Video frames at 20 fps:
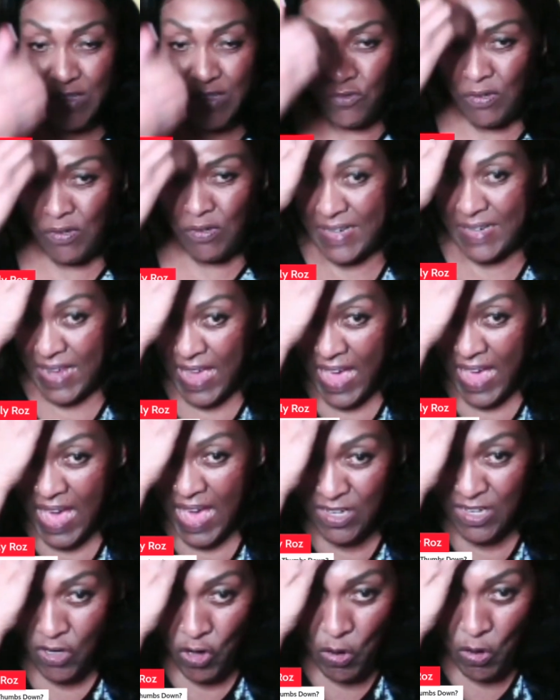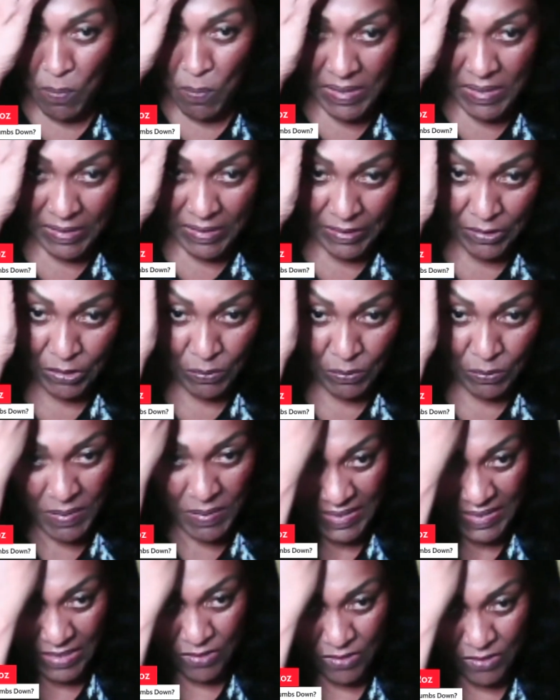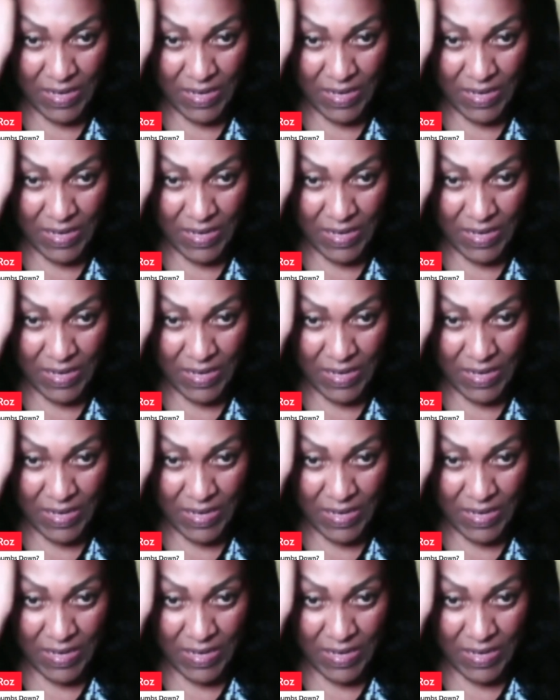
to hot comb it a little bit to try to get